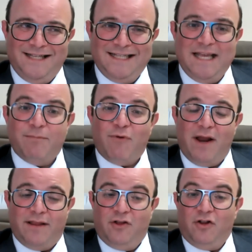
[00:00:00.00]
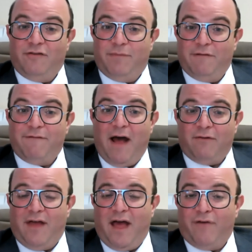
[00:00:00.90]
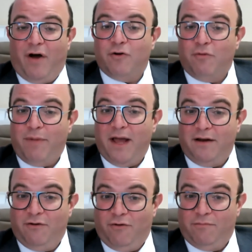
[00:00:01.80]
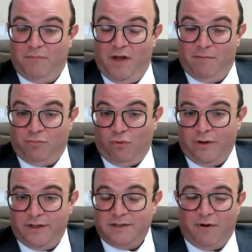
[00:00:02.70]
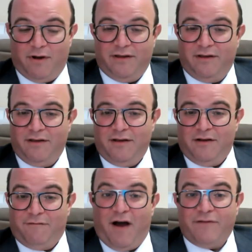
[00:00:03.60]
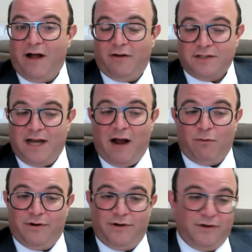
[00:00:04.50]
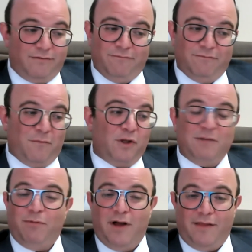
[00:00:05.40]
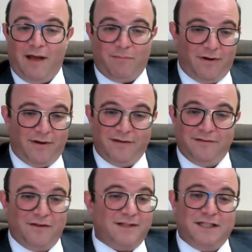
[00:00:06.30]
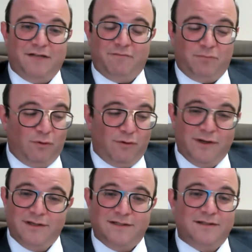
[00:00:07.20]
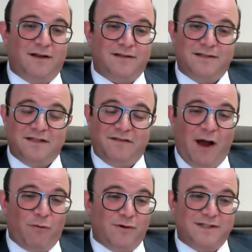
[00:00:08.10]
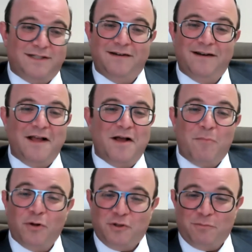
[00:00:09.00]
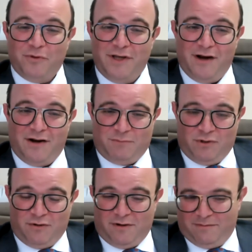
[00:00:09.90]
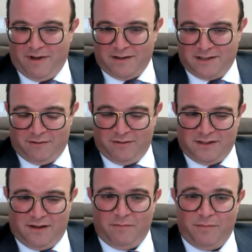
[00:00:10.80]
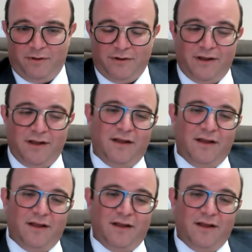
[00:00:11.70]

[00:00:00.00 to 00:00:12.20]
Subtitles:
tip credit, and you'll have been found to have underpaid your employees by $5 an hour, and you can multiply that by dozens of employees and dozens of hours and multiple years, and we're talking about serious liability.